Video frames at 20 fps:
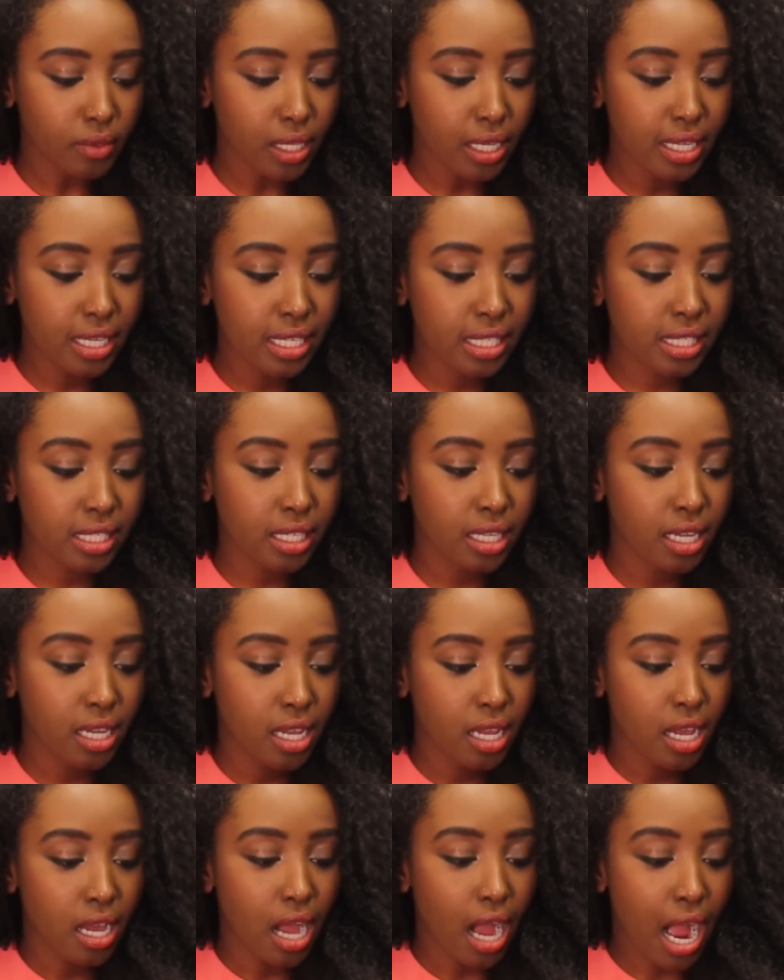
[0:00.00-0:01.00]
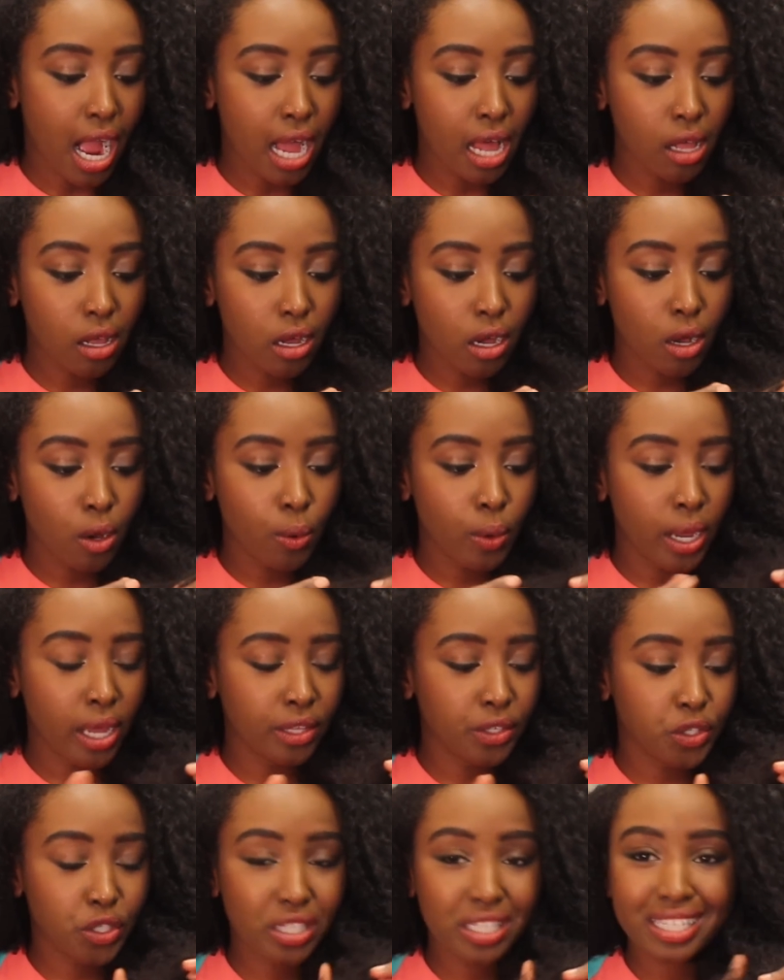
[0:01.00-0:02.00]
is I'll go
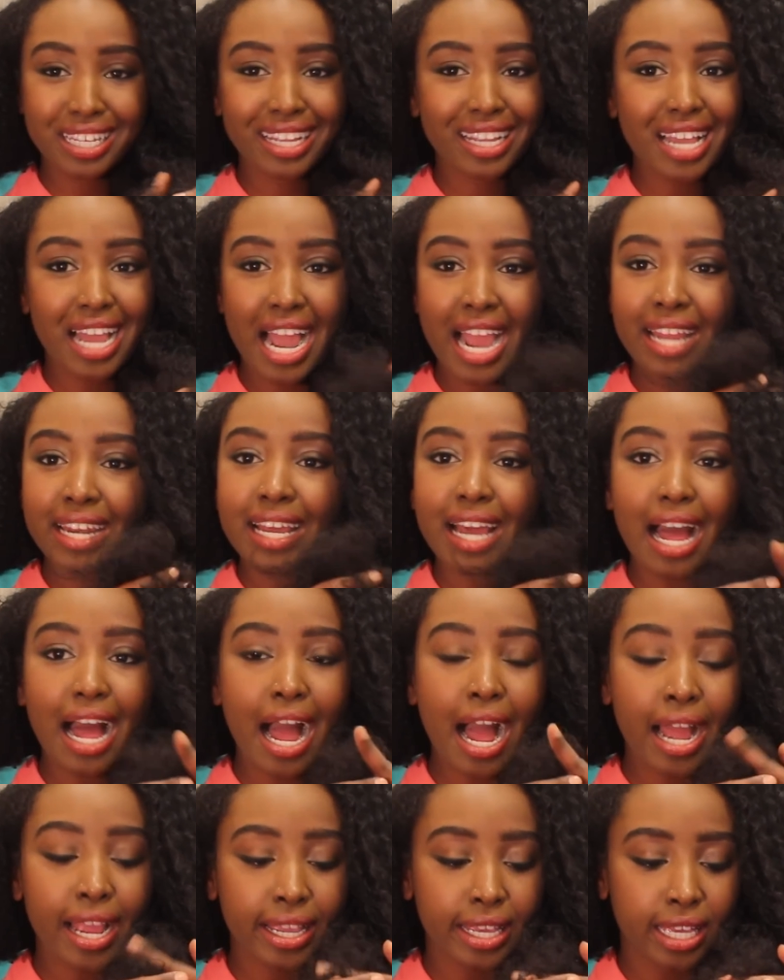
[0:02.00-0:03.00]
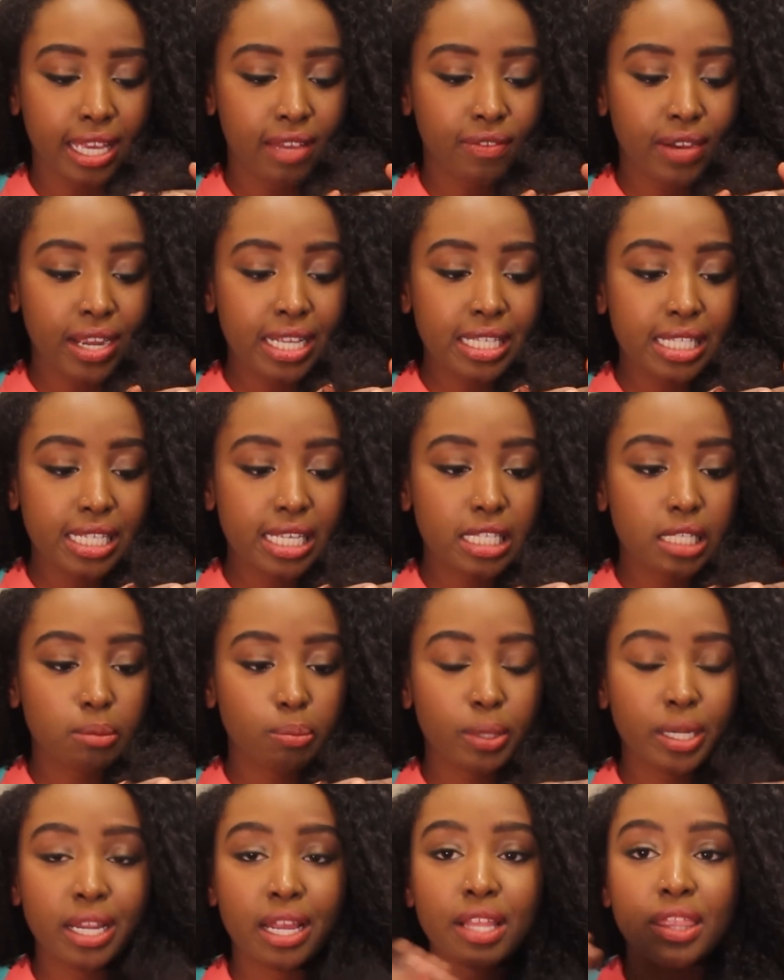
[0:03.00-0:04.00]
and just like kind of eye it. If I see a
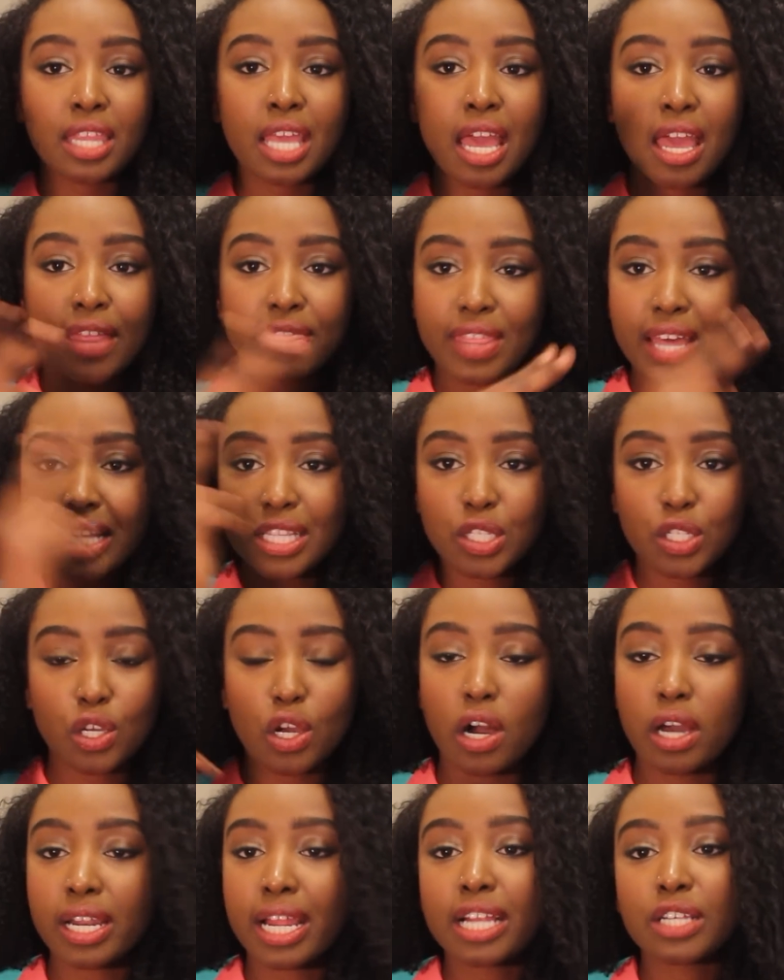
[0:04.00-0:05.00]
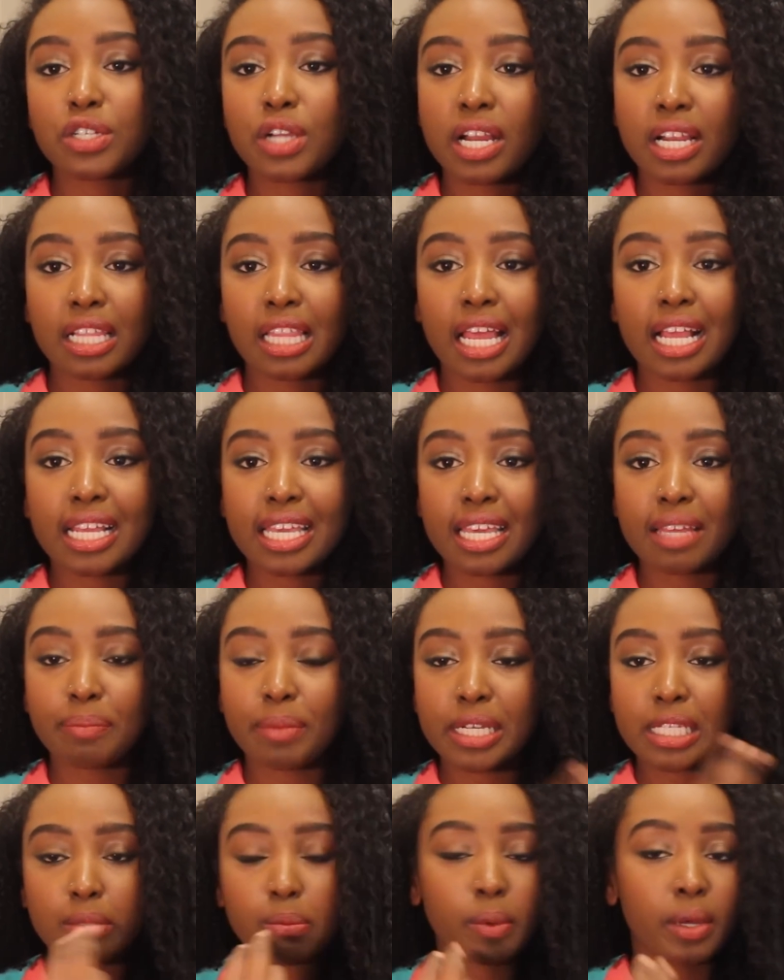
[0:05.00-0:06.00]
split end, that's gone. I try to like get
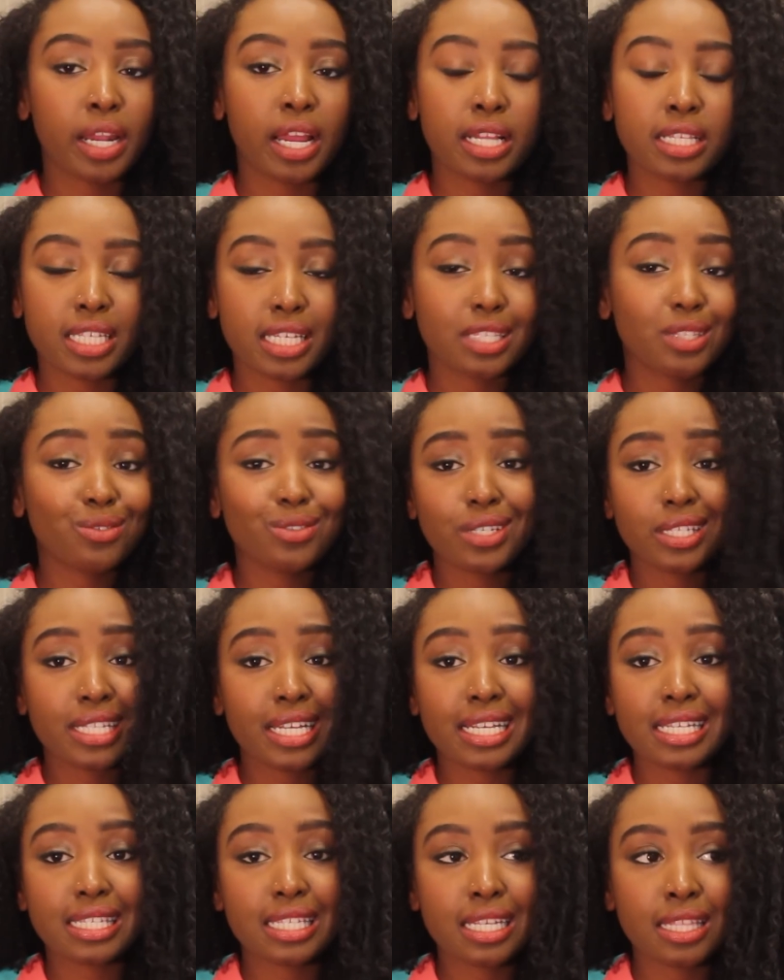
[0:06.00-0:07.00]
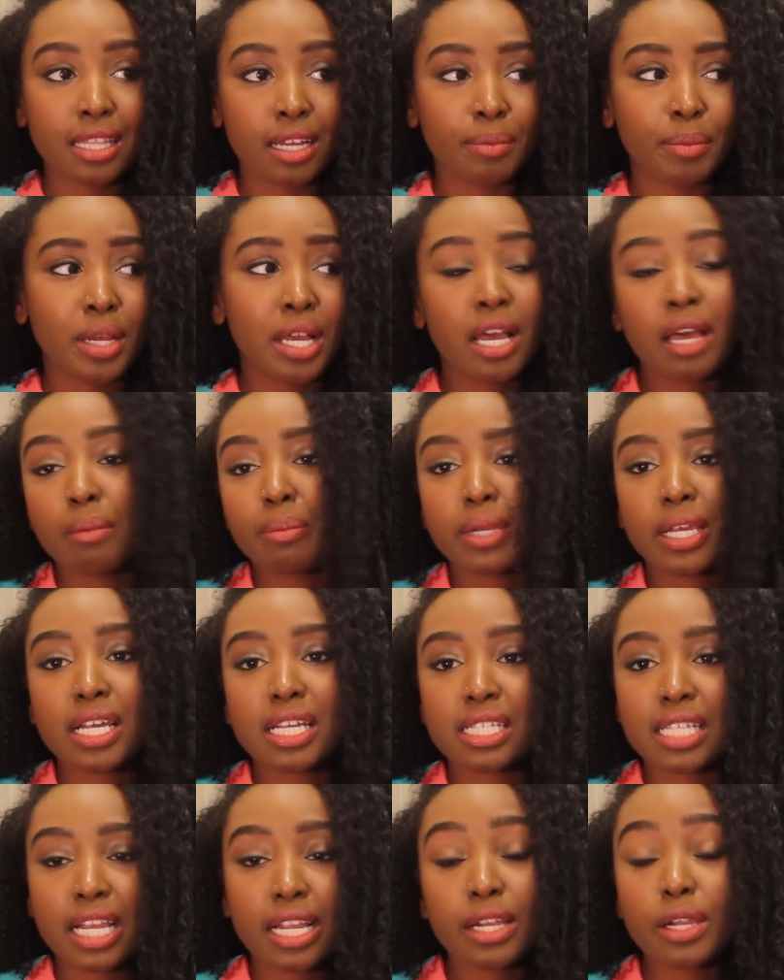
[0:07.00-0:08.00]
my split ends as soon as I see them
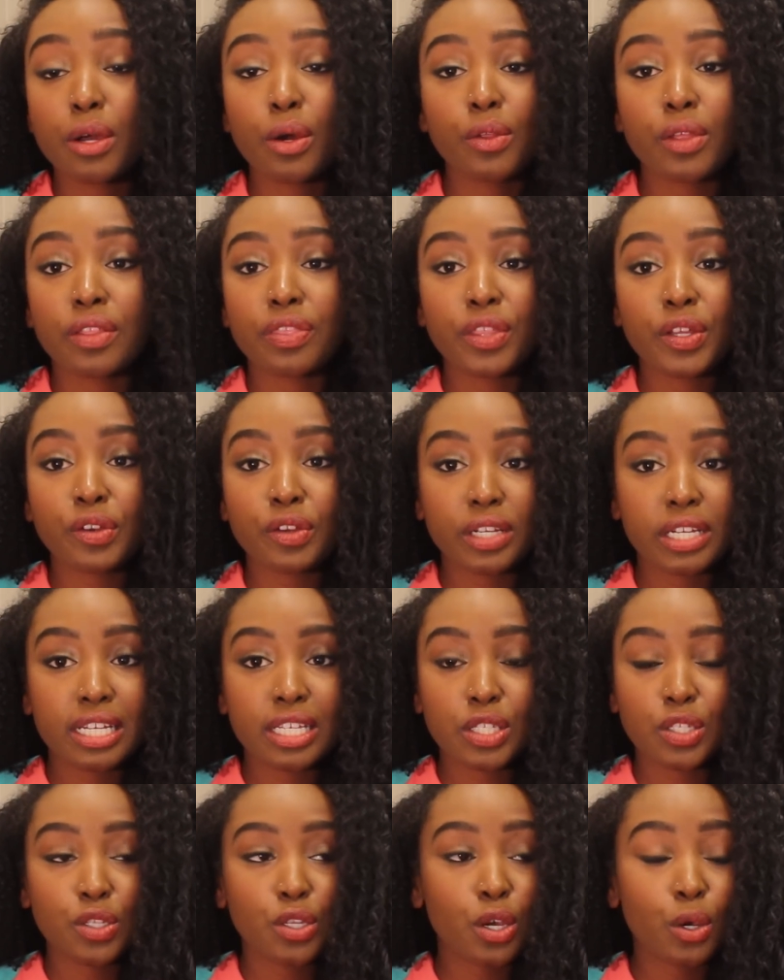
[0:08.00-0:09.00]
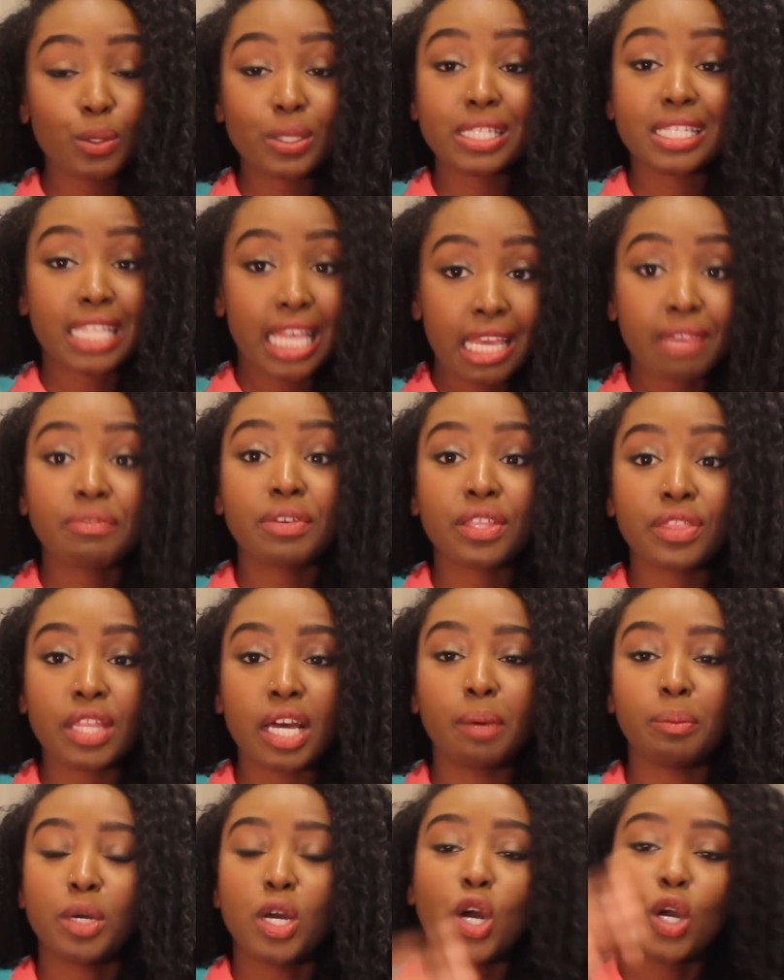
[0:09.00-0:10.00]
because I know that there is no saving
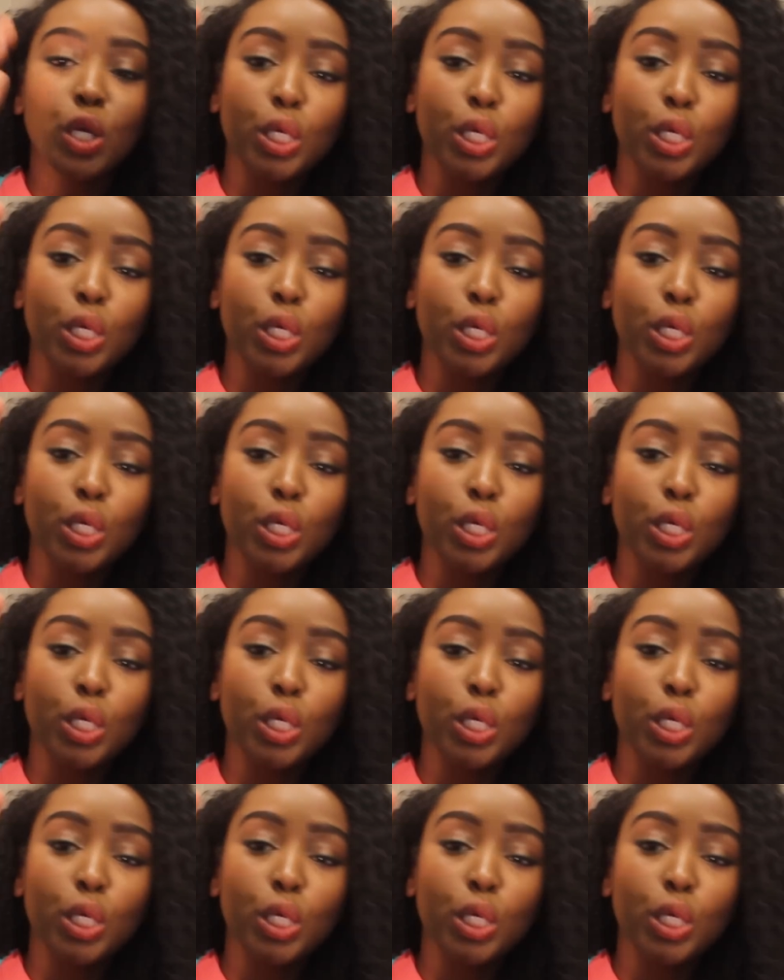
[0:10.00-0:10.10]
them.